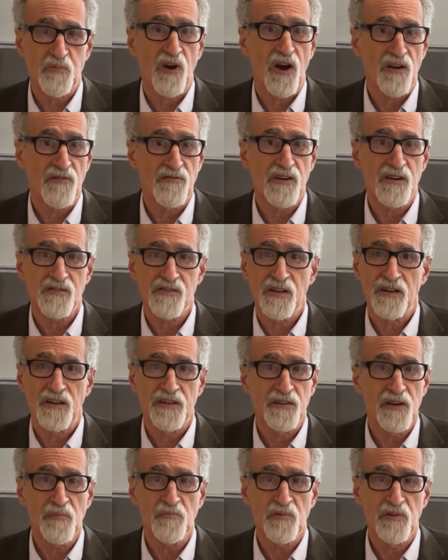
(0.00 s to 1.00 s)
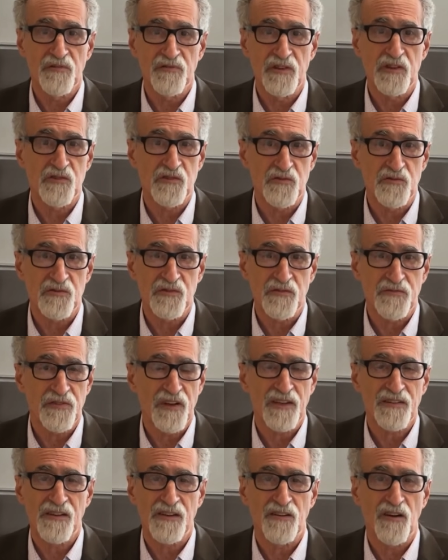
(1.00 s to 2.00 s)
progress in a number of issues
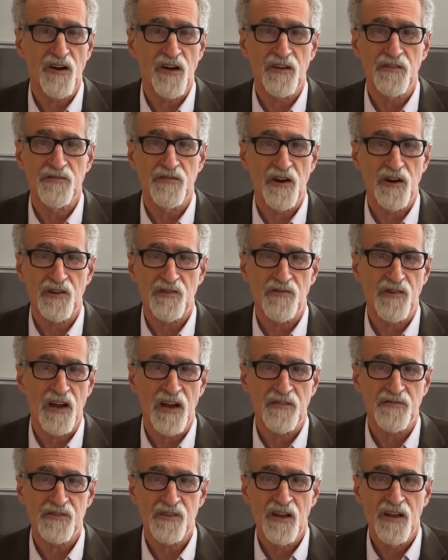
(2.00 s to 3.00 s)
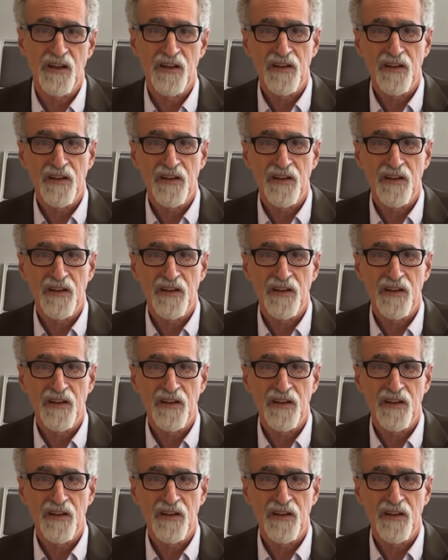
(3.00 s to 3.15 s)
affecting all of our crafts,